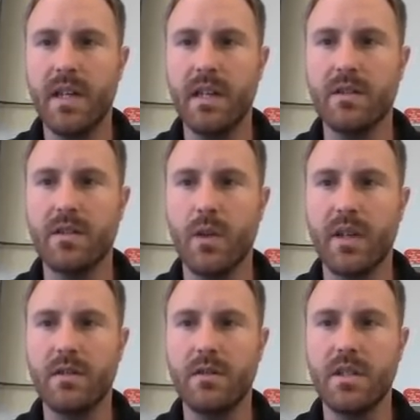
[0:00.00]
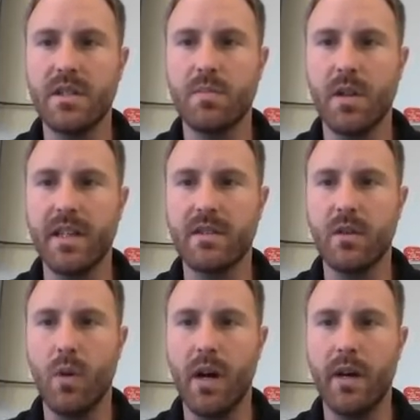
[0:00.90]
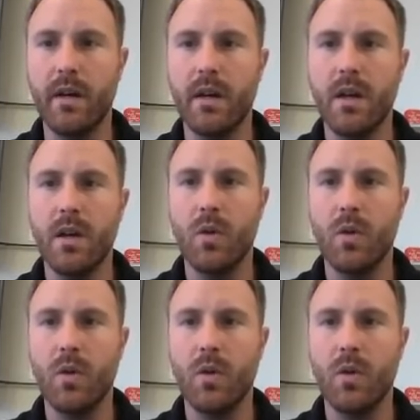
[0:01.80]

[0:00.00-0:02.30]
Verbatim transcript: it is going to displace the water